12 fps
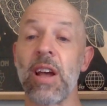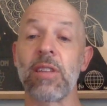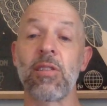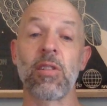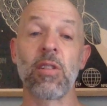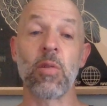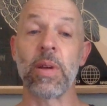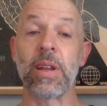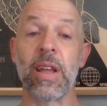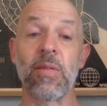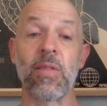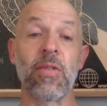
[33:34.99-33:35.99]
artillery
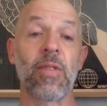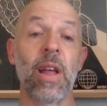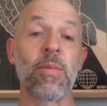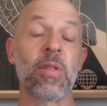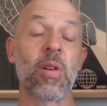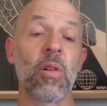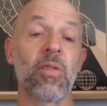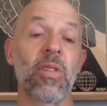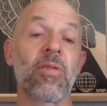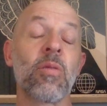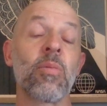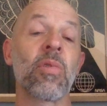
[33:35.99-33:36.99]
and heavy flamethrower
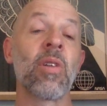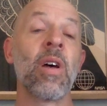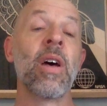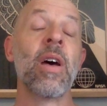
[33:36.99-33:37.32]
systems.